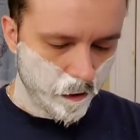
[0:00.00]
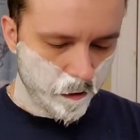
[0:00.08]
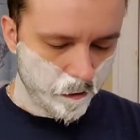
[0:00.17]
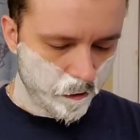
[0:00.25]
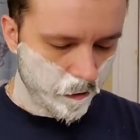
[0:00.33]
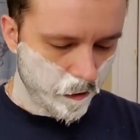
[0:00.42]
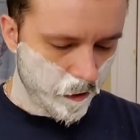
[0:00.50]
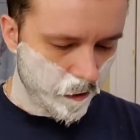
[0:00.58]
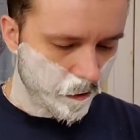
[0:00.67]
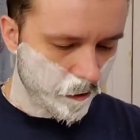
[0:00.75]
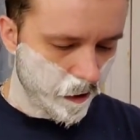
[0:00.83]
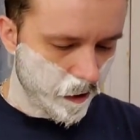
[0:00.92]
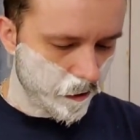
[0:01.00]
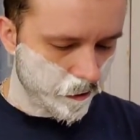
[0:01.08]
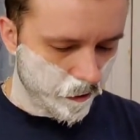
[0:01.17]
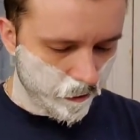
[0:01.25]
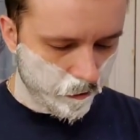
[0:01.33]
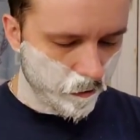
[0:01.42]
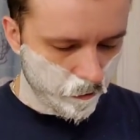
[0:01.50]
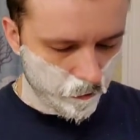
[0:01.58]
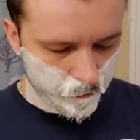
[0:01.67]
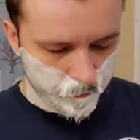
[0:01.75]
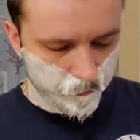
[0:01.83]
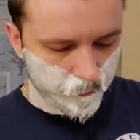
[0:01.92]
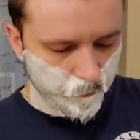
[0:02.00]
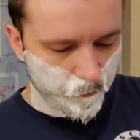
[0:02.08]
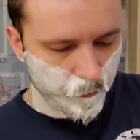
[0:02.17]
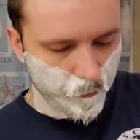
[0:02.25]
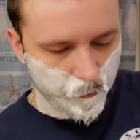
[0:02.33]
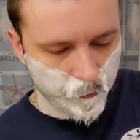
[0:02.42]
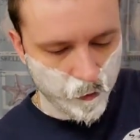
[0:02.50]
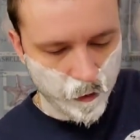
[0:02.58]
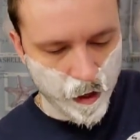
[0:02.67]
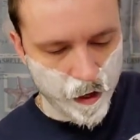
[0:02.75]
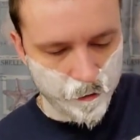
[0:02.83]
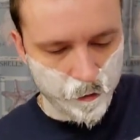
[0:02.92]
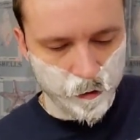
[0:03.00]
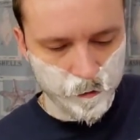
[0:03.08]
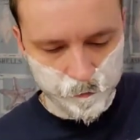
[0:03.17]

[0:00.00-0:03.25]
See, a lot of these guys, they'll lather